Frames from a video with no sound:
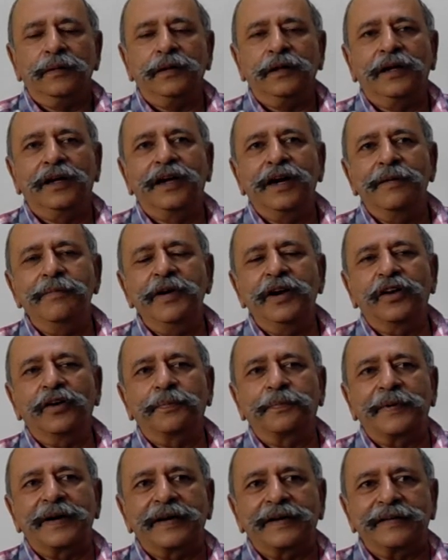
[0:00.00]
The government
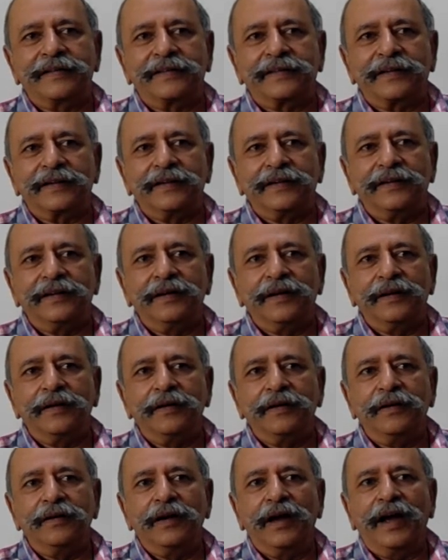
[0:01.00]
of Pakistan
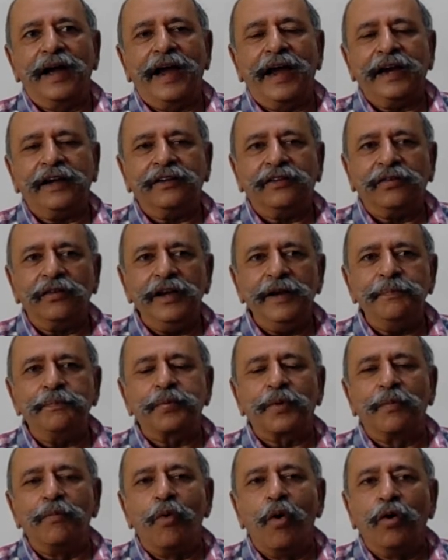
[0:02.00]
actually
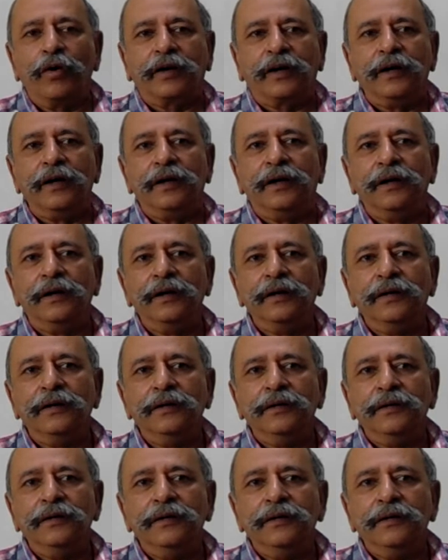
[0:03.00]
promoted
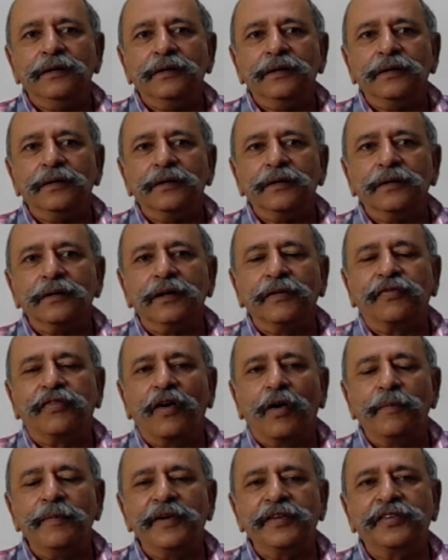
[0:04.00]
the
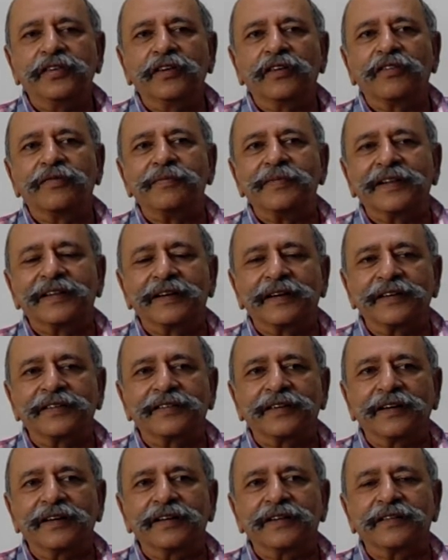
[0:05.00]
formation of
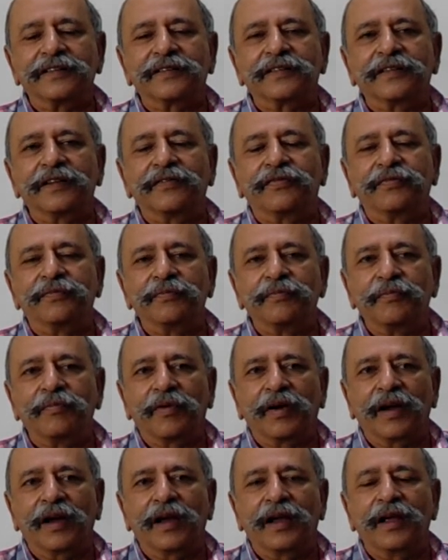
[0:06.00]
madrasas,
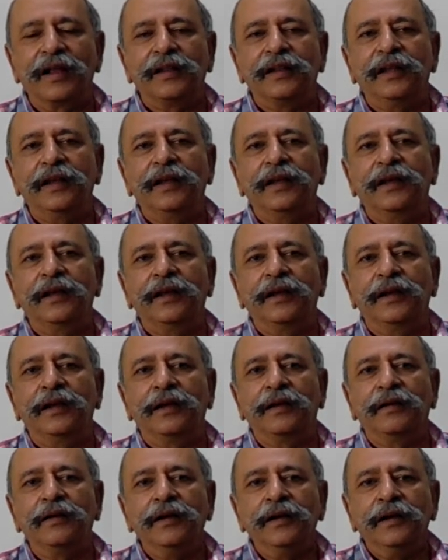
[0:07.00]

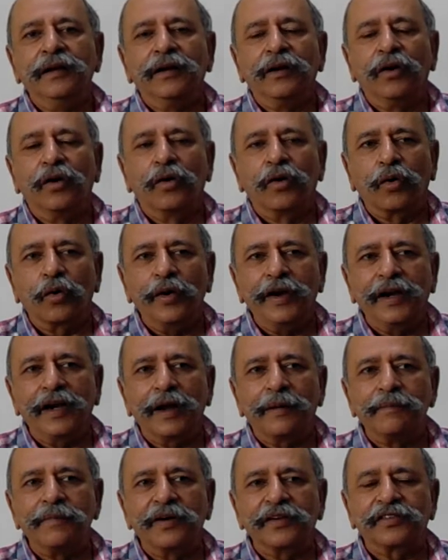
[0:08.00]
the growing
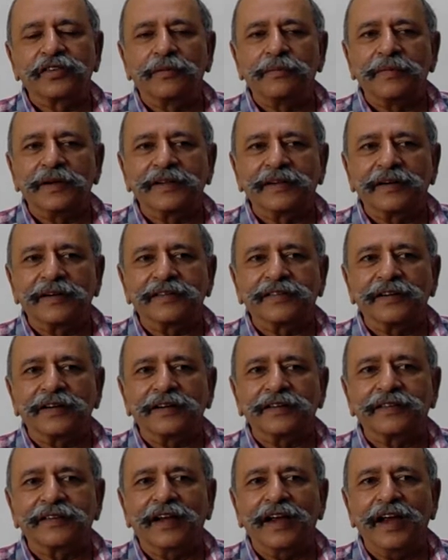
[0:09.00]
numbers of
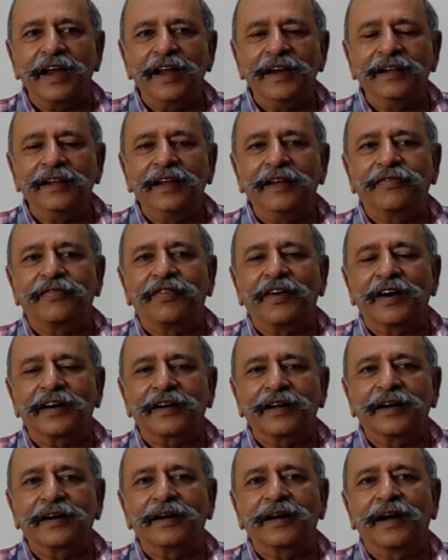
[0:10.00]
madrasas in the
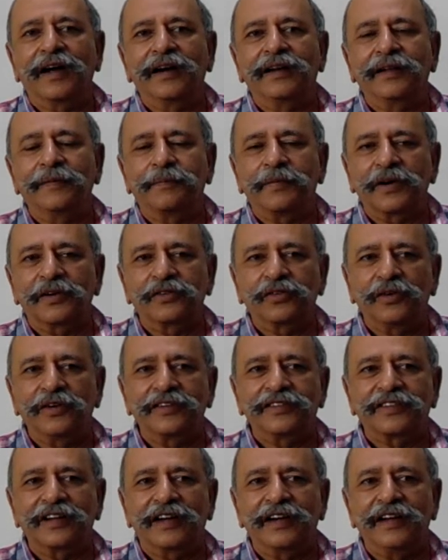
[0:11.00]
Fatah and the
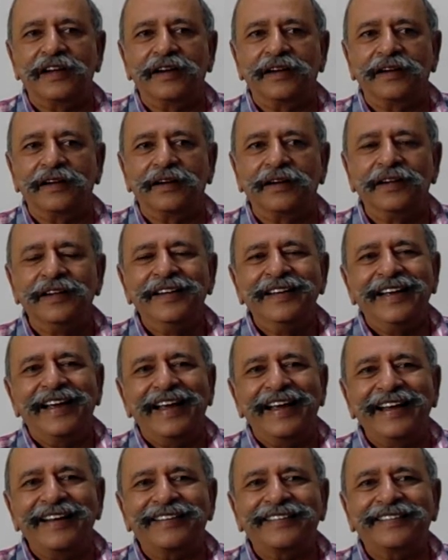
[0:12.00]
Pakhtunistan area,
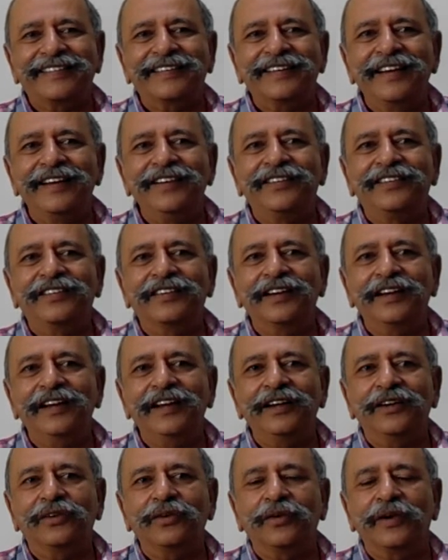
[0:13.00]

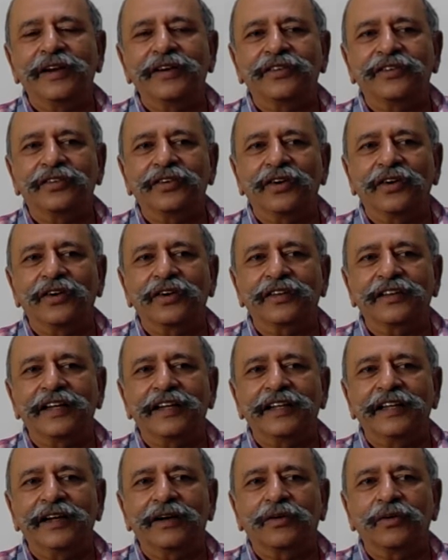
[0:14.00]
essentially to ensure
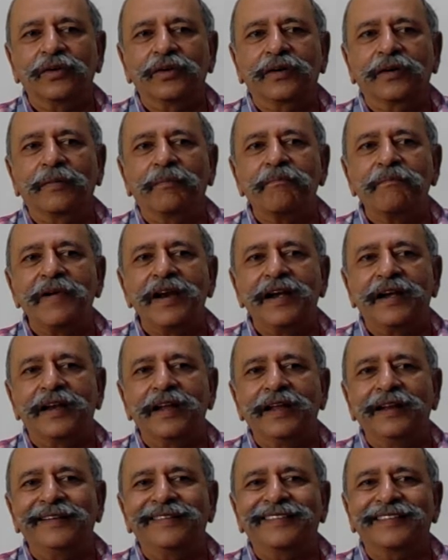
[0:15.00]
that they could
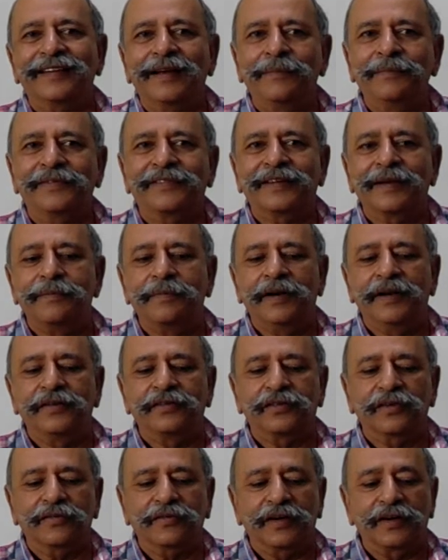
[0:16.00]
maintain some
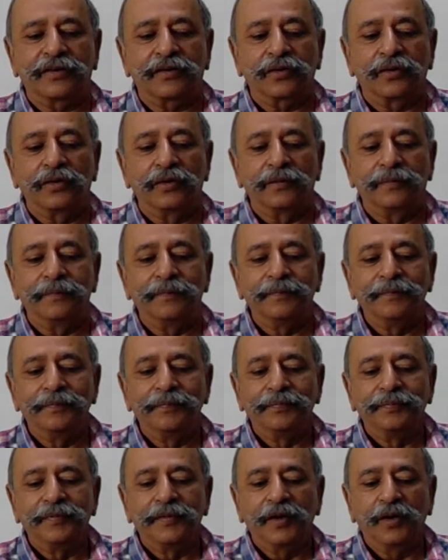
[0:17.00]
semblance of control
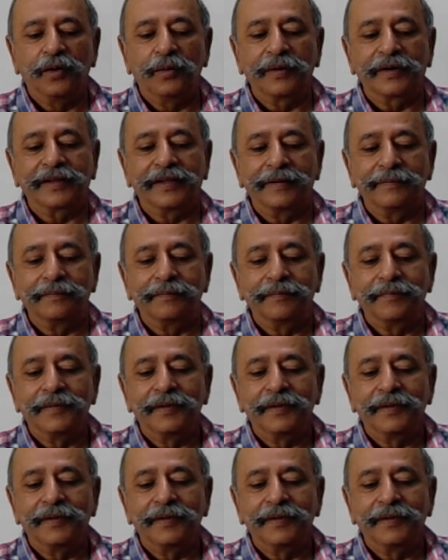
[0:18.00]
over them.